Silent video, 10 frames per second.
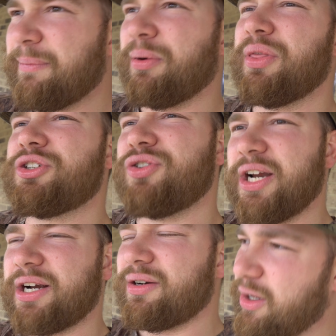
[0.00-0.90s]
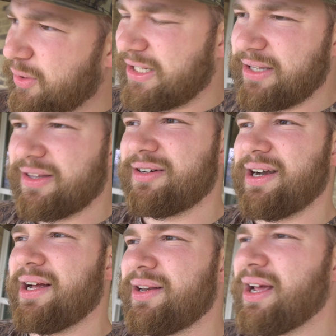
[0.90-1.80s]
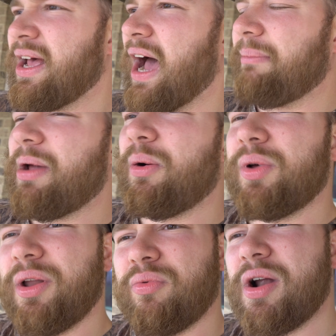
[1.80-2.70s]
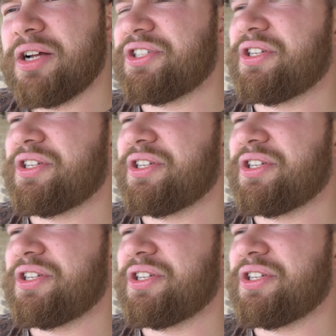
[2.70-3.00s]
pull the trigger, know it hit the ground. I'm not wanting to rush